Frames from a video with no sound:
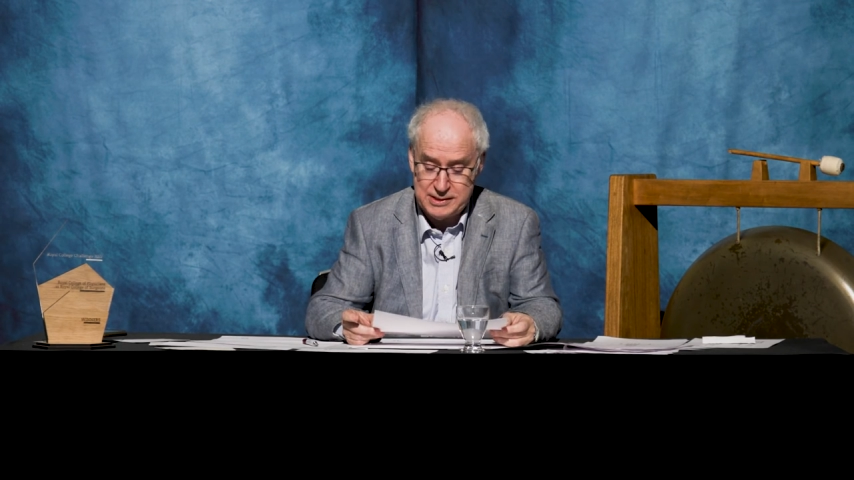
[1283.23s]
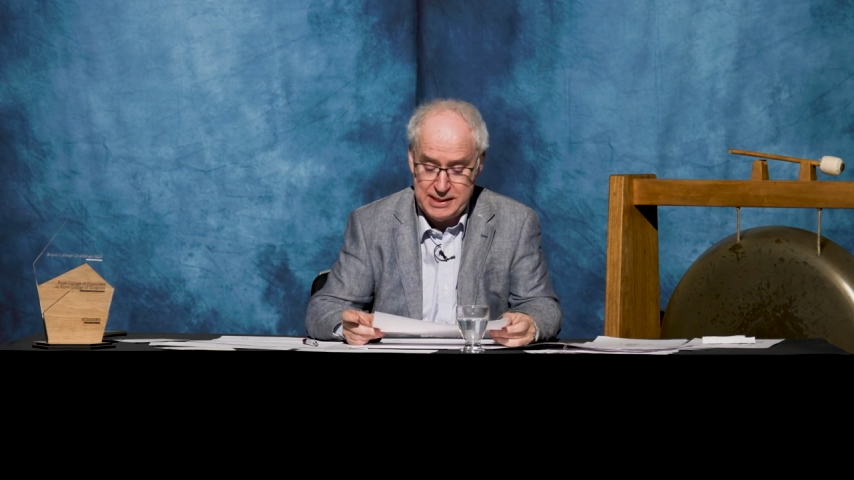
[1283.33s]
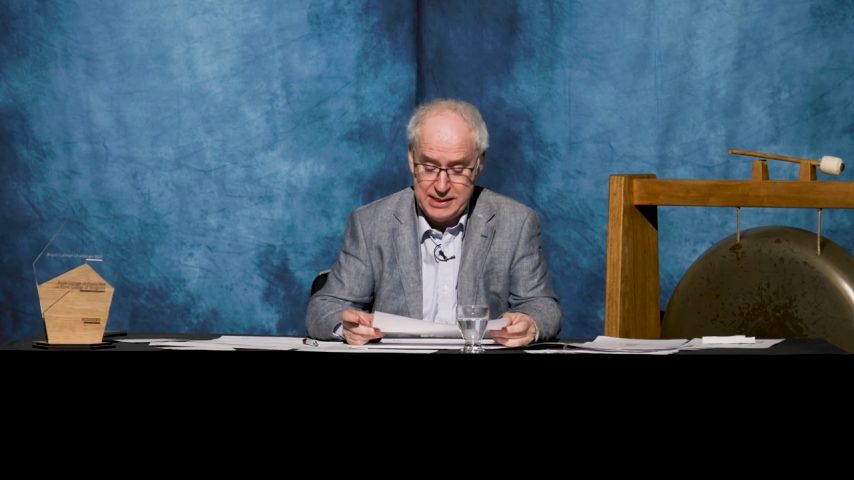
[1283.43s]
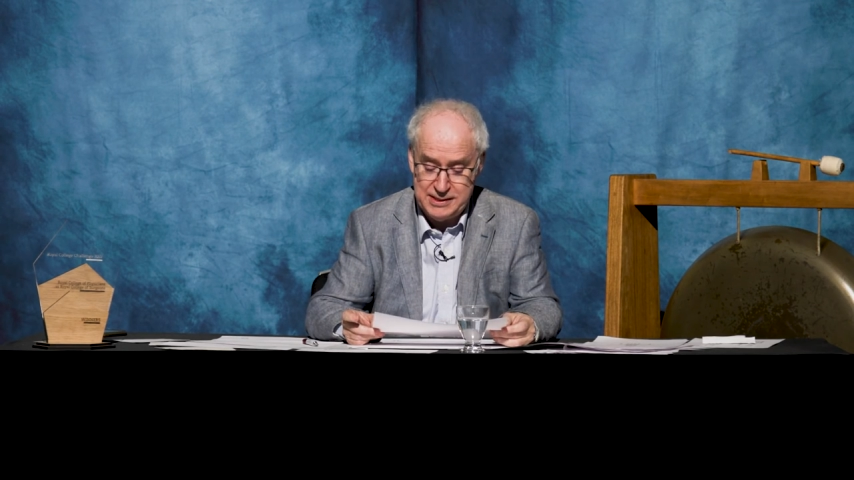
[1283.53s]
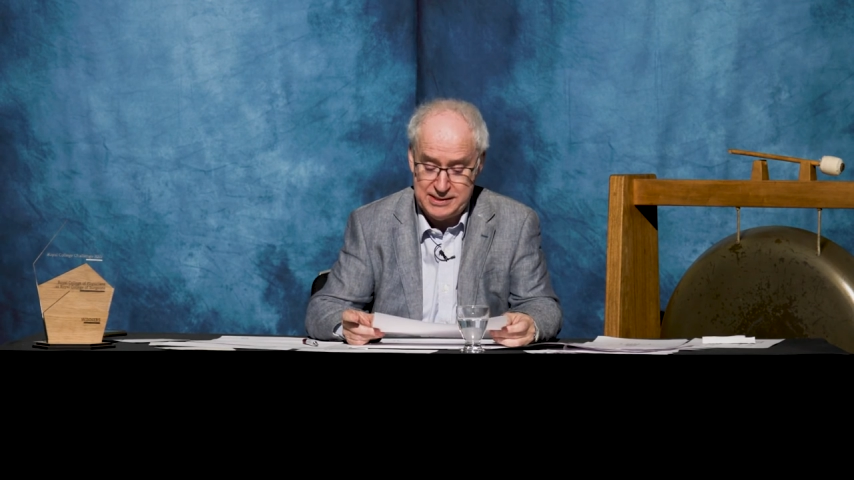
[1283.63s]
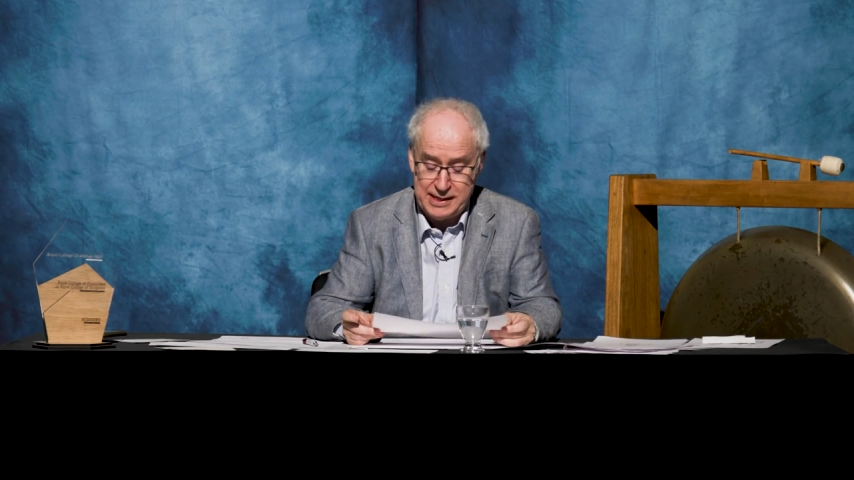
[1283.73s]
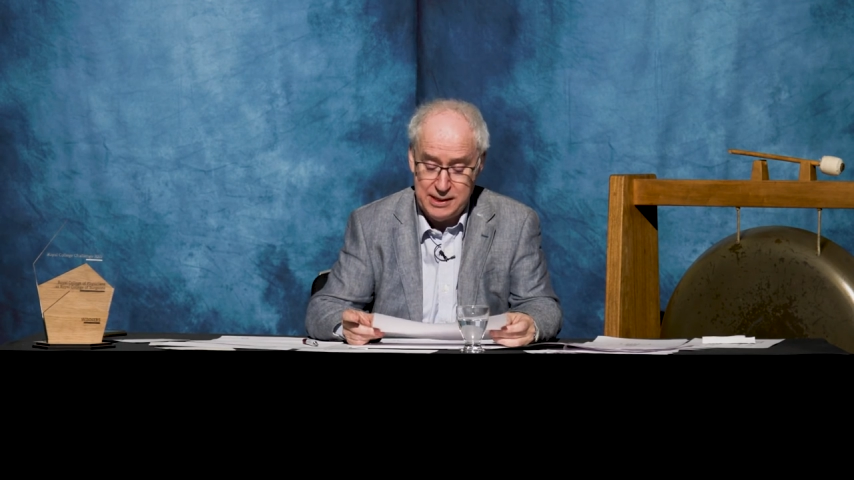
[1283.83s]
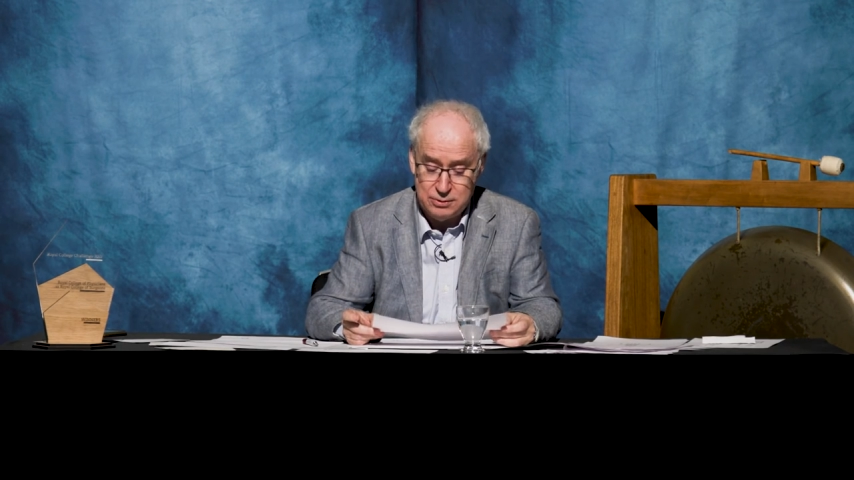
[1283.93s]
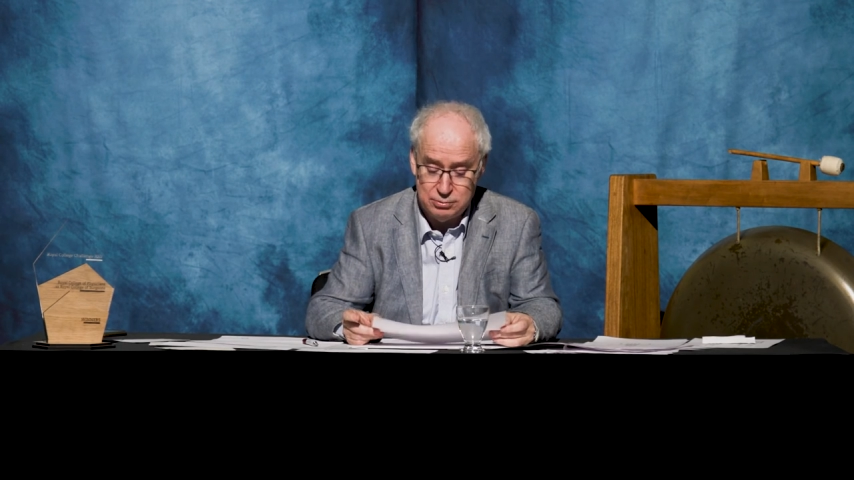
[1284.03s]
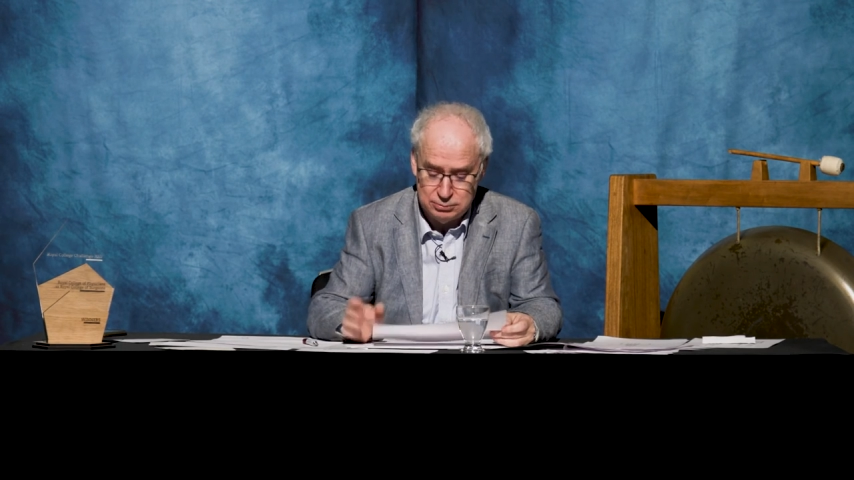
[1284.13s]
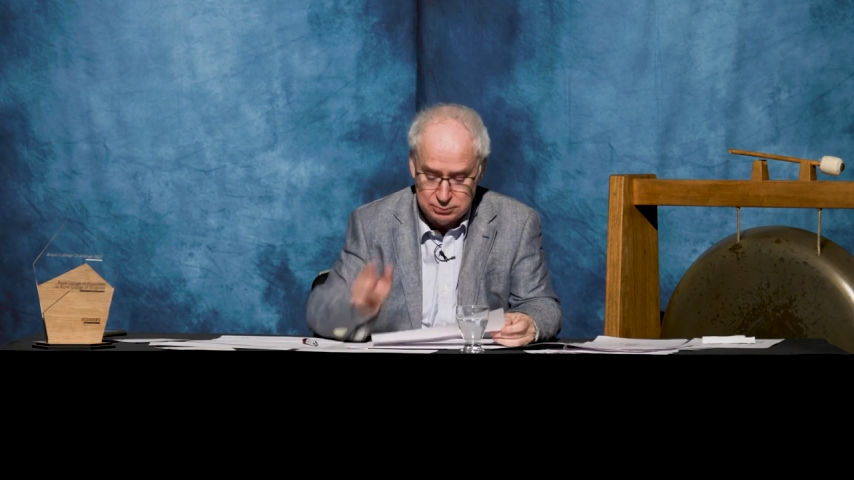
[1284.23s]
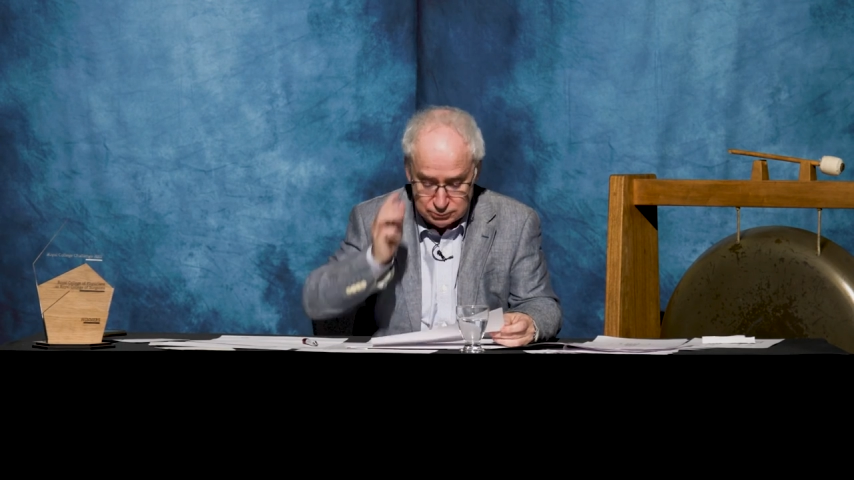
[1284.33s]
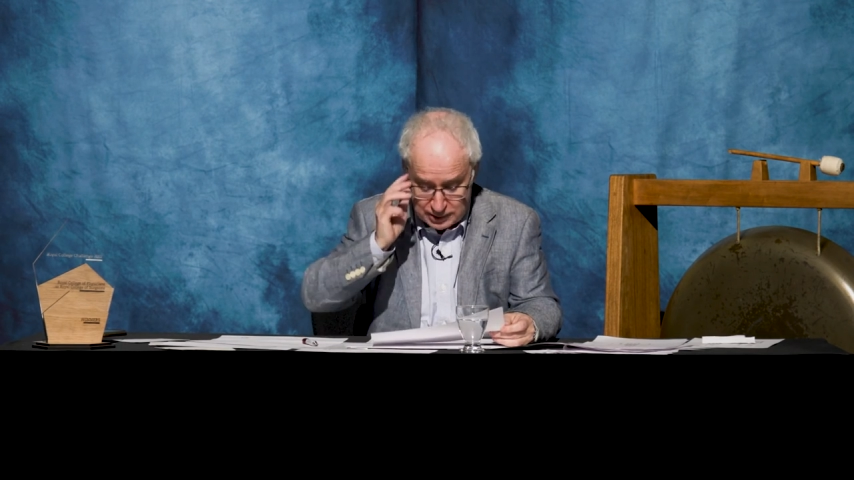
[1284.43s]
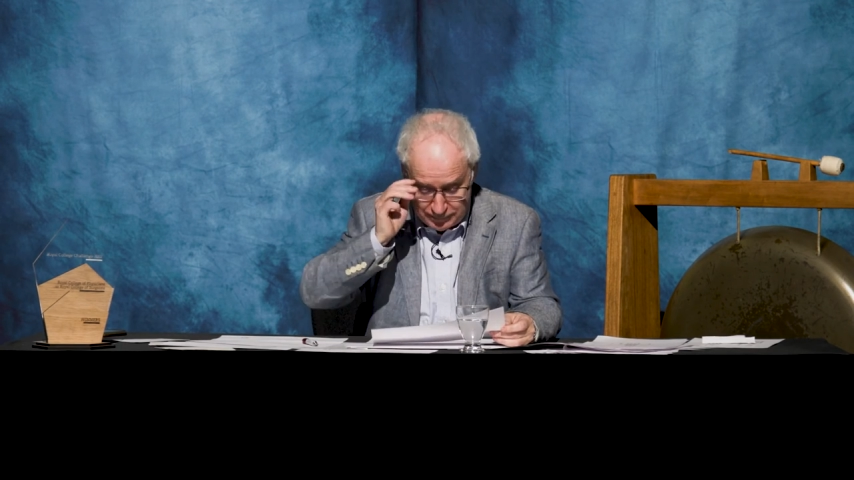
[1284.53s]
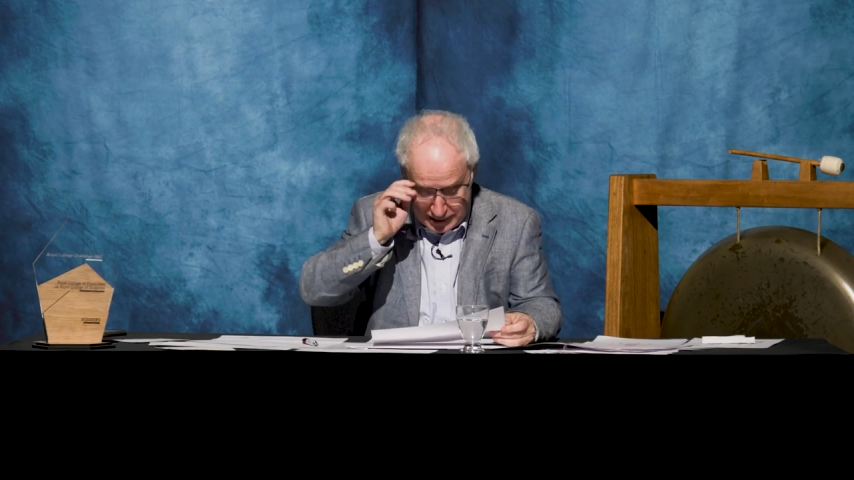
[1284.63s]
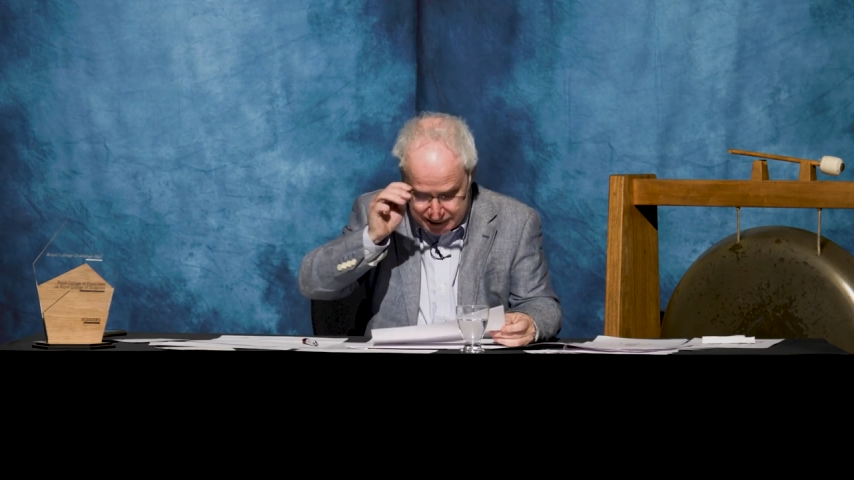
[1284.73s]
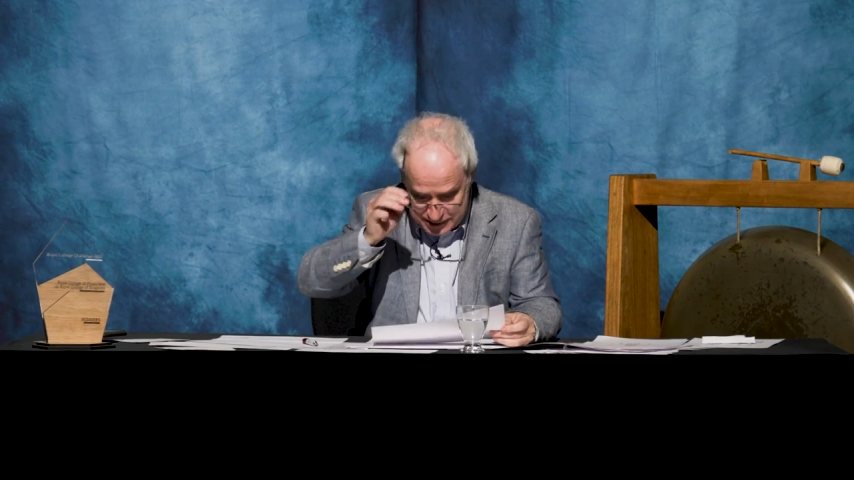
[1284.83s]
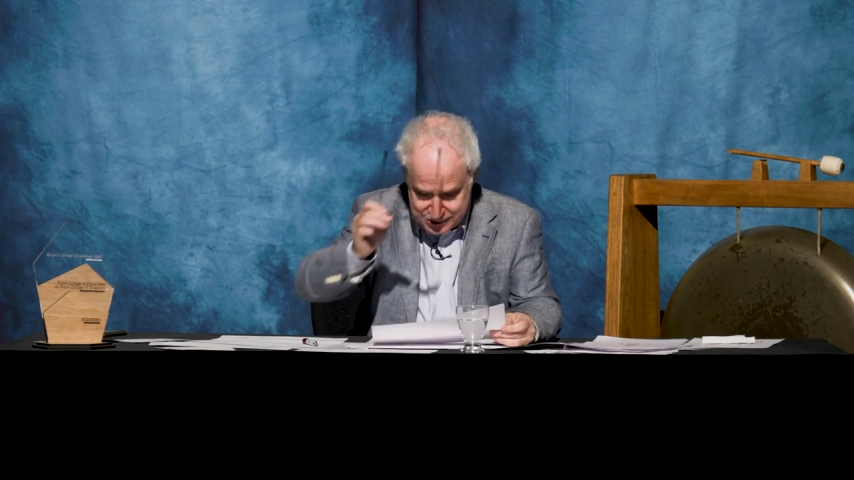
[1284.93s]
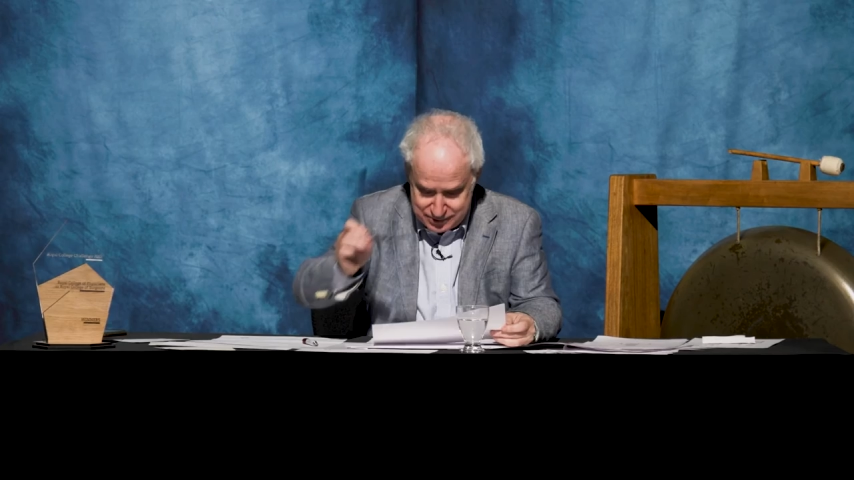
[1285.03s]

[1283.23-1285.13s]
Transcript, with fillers: sea zinc, whatever that is,